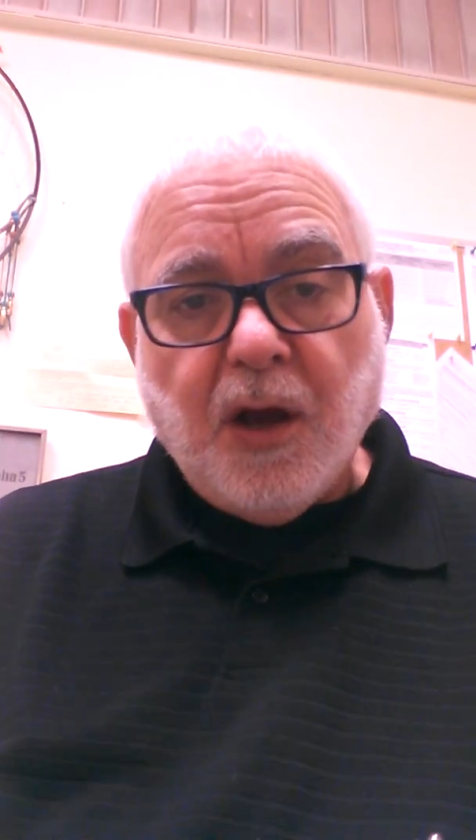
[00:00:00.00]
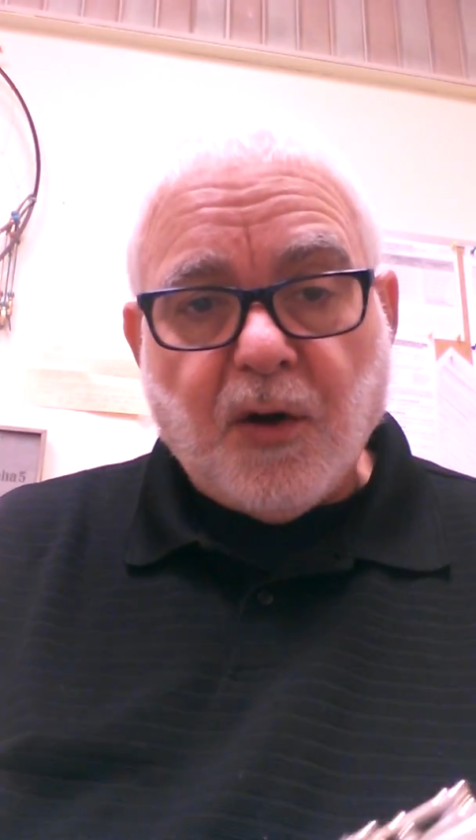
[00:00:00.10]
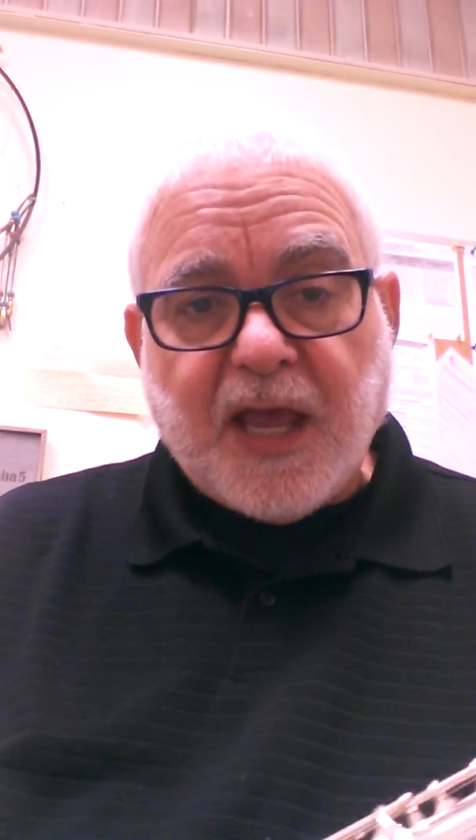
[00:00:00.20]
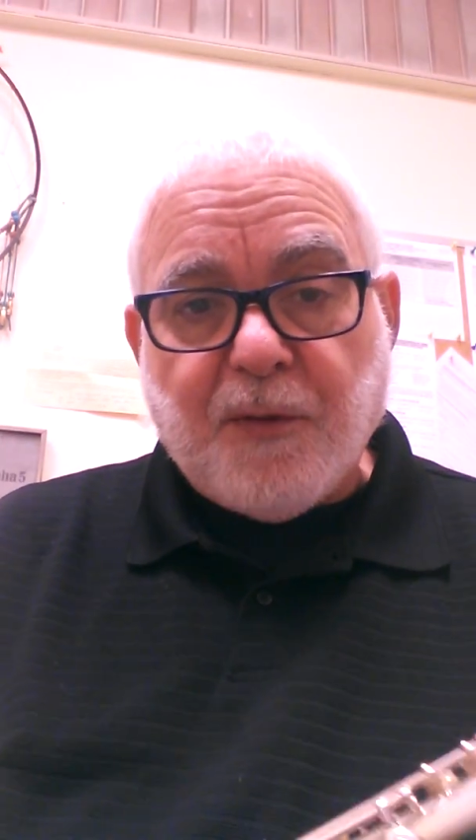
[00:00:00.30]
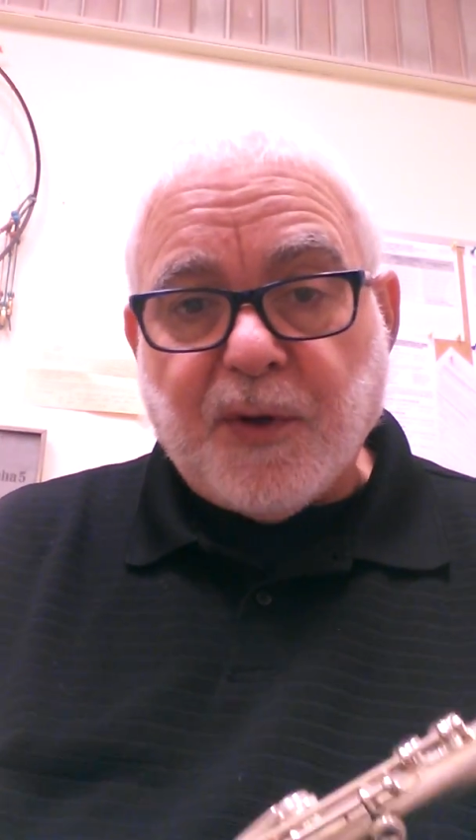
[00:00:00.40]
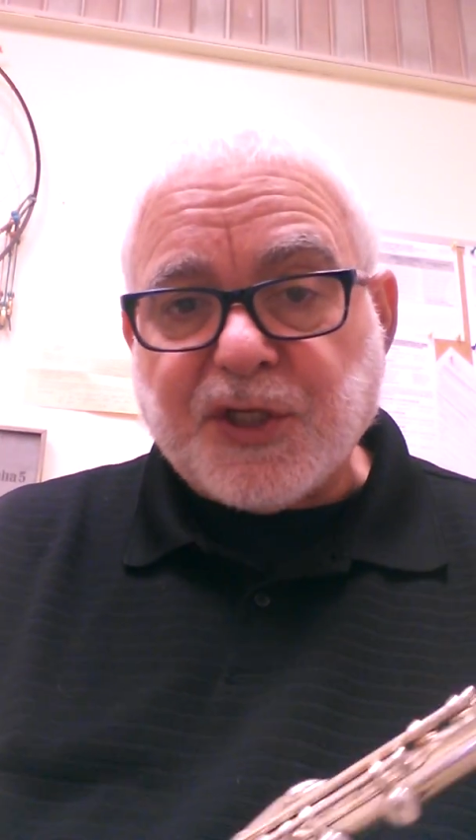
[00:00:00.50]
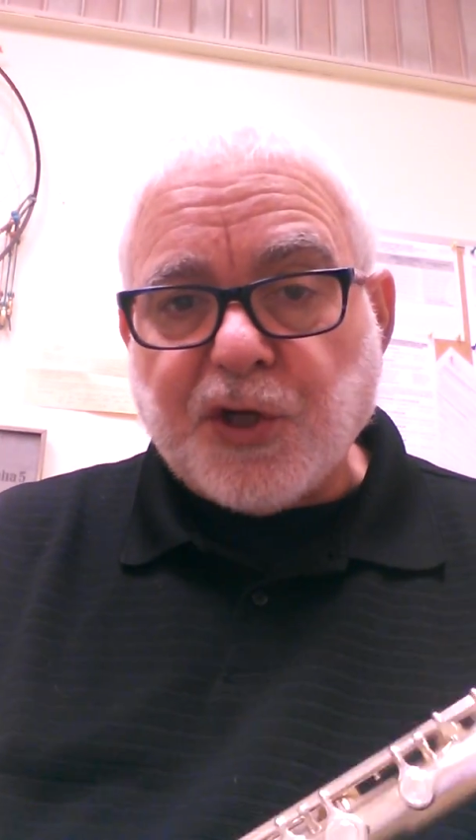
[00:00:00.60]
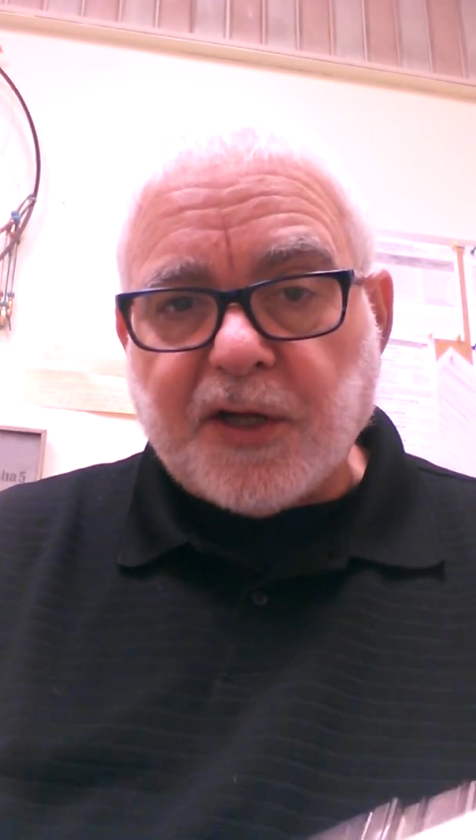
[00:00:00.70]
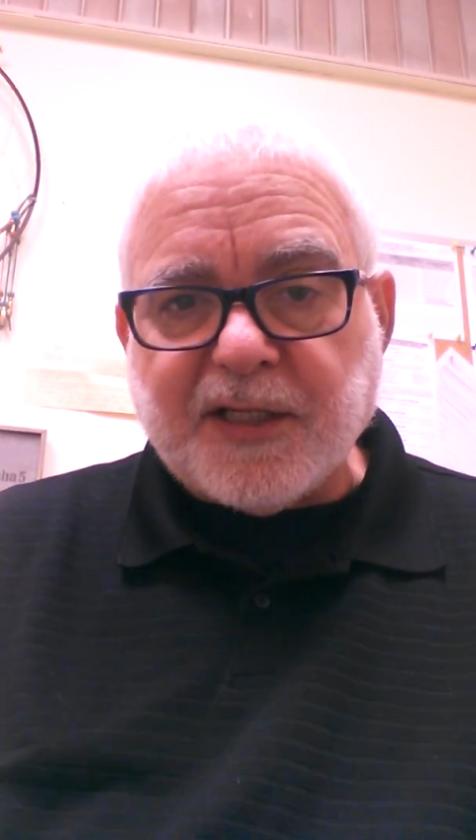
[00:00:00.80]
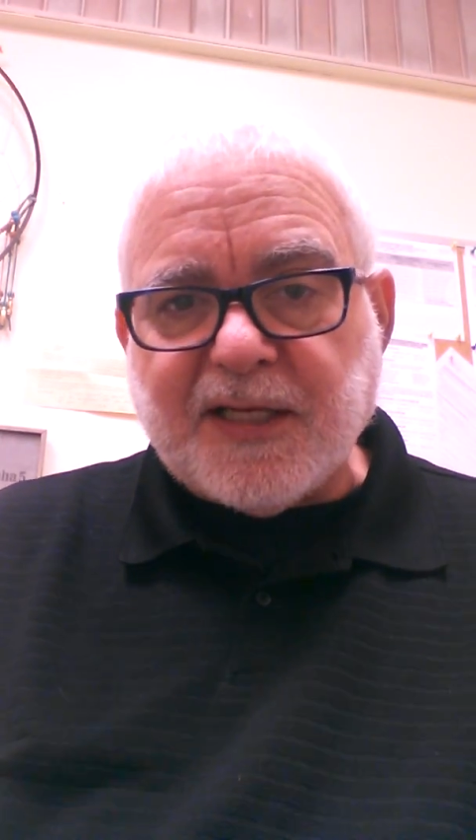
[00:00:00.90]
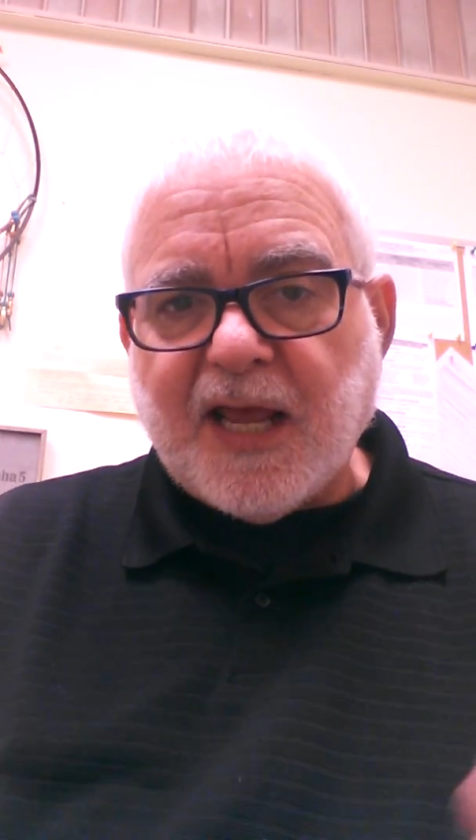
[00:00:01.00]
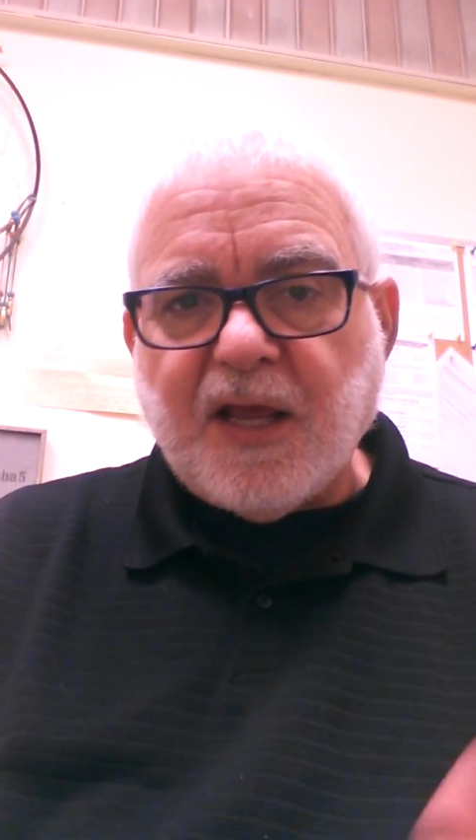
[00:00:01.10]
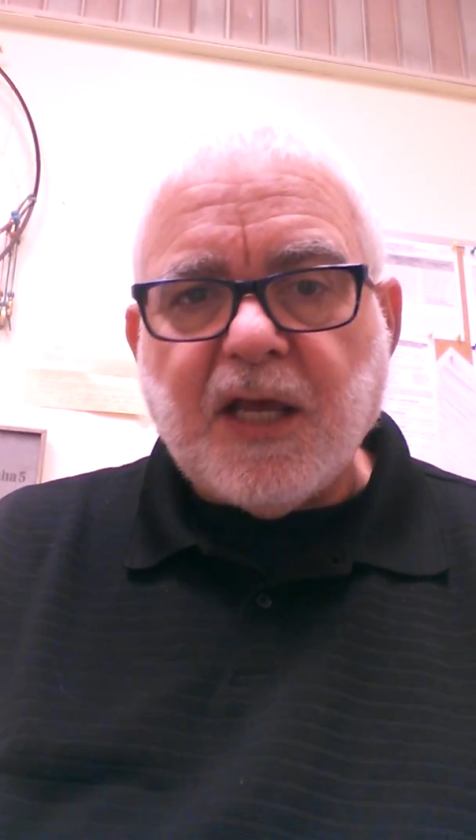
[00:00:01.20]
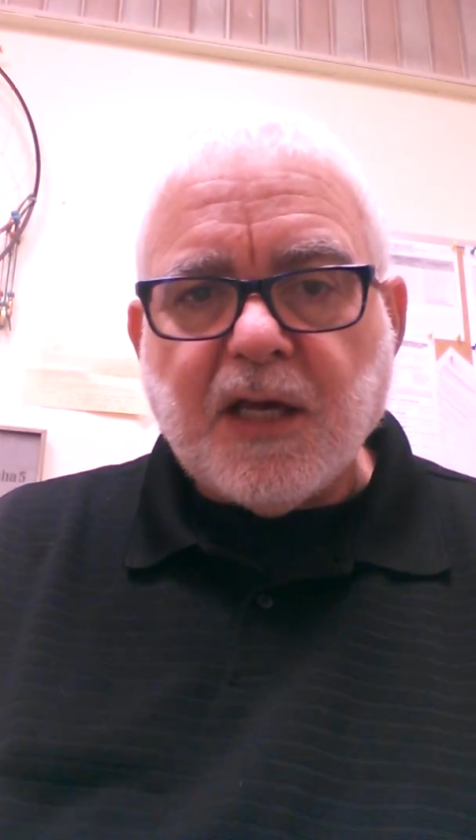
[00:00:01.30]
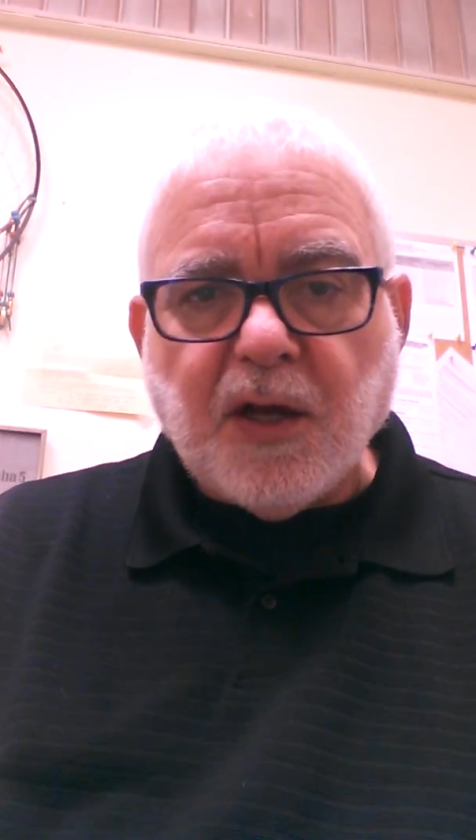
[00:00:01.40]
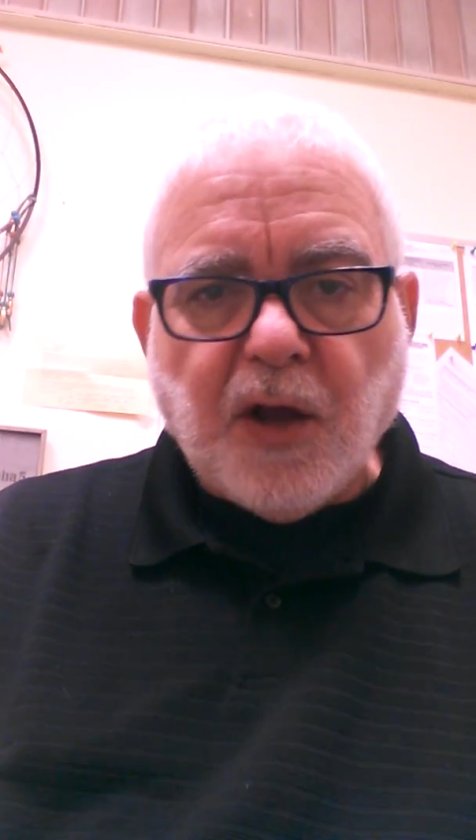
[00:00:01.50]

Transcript: Okay, we start the day,